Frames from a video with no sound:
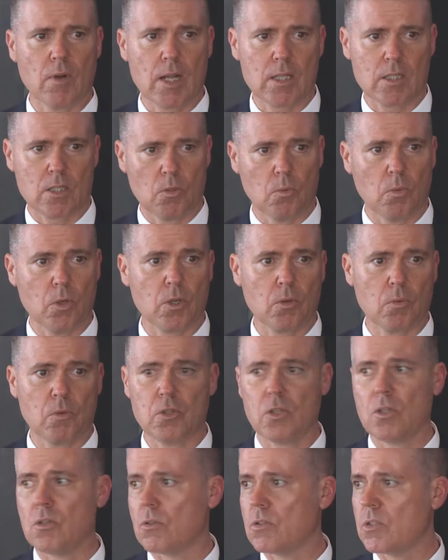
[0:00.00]
us to work
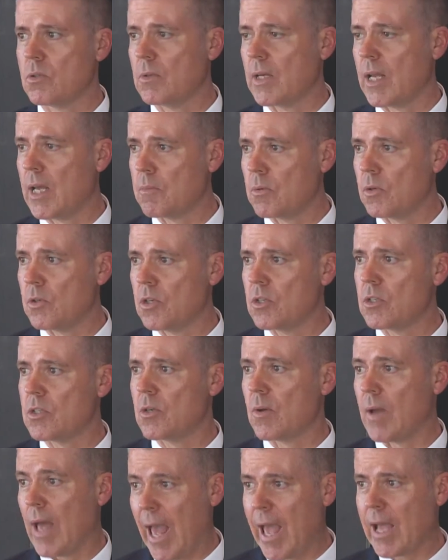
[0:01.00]
with you to enable you
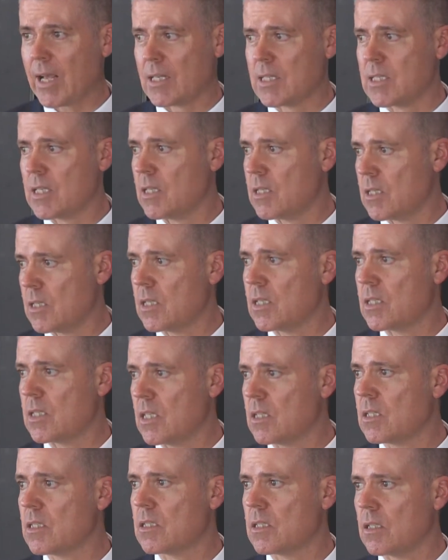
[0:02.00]
to access this
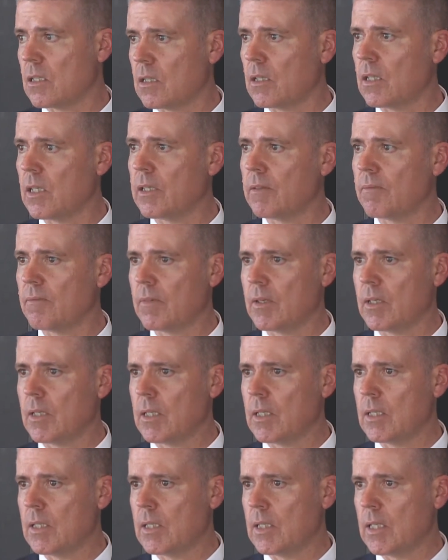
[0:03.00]
instantly
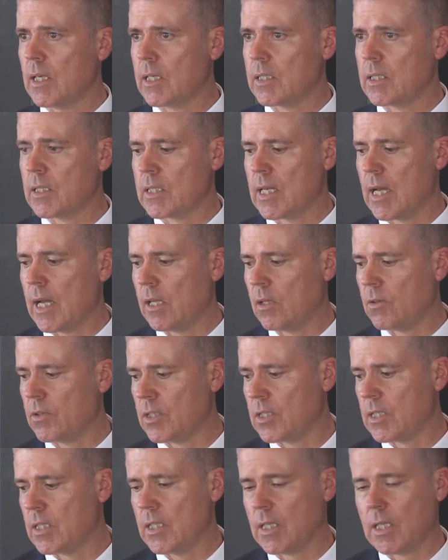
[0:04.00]
and to tailor
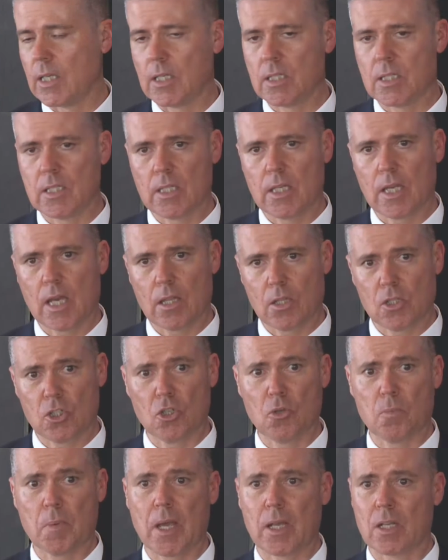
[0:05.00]
it to needs. The other
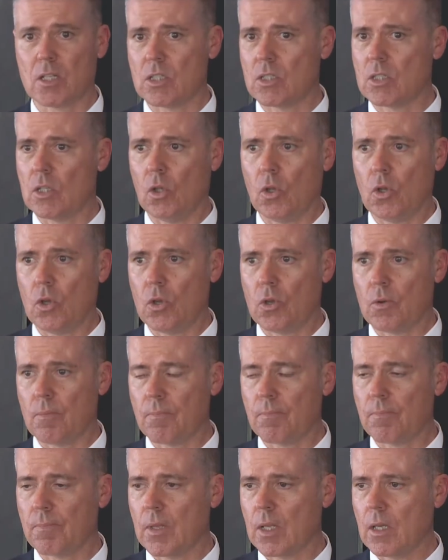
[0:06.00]
two packages,
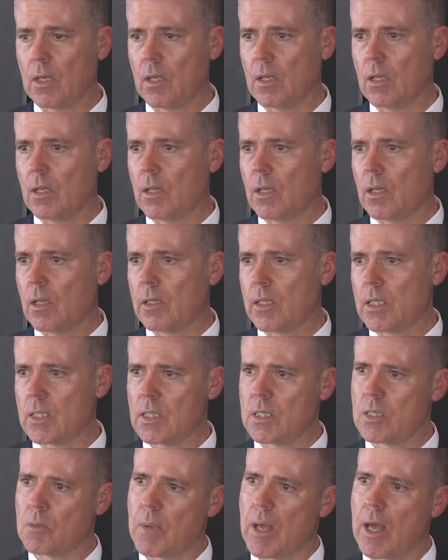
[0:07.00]
Learn.
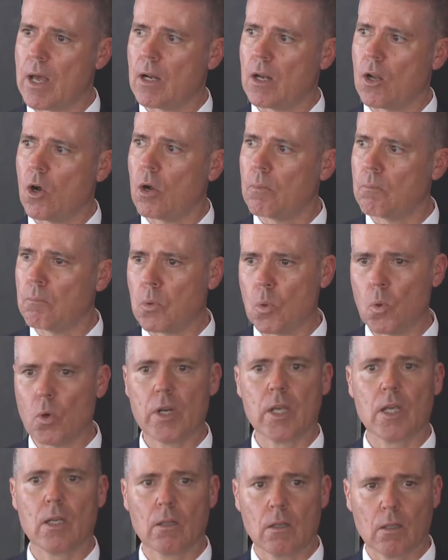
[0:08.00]
This is about
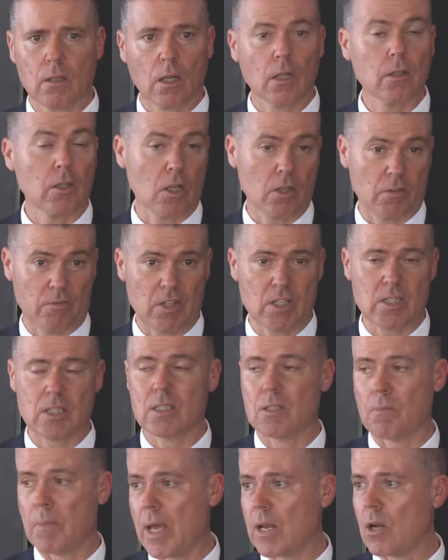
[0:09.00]
onboarding. A lot of this
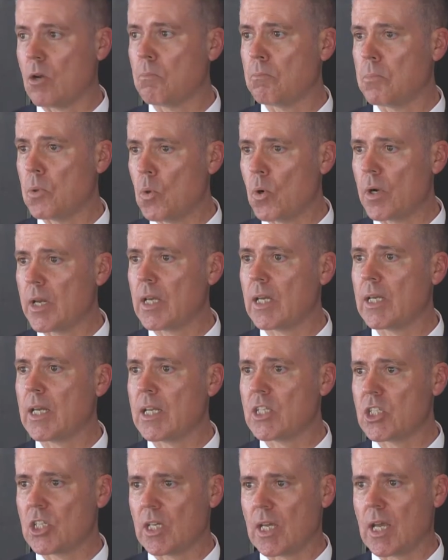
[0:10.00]
is about onboarding and
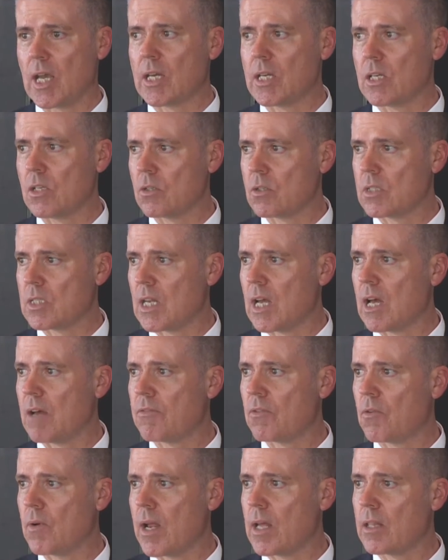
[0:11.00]
educating your
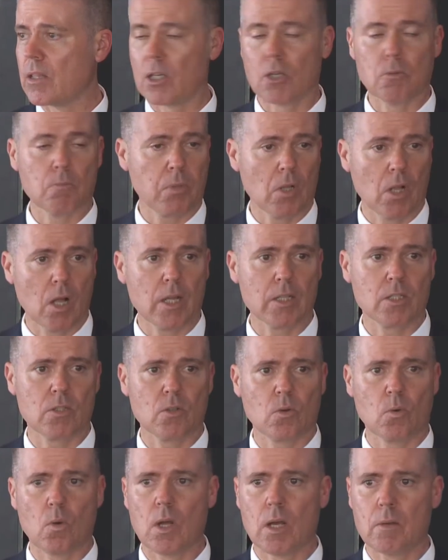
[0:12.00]
staff around the compliance
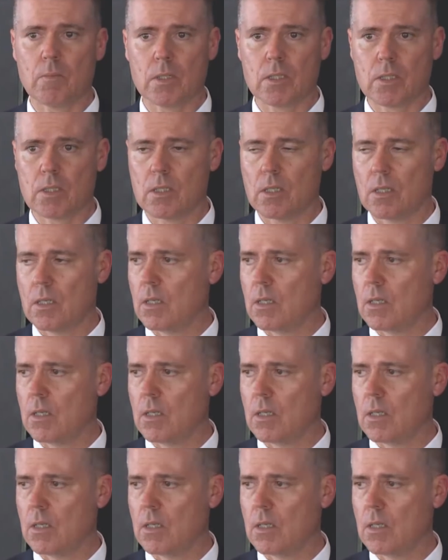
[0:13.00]
requirements.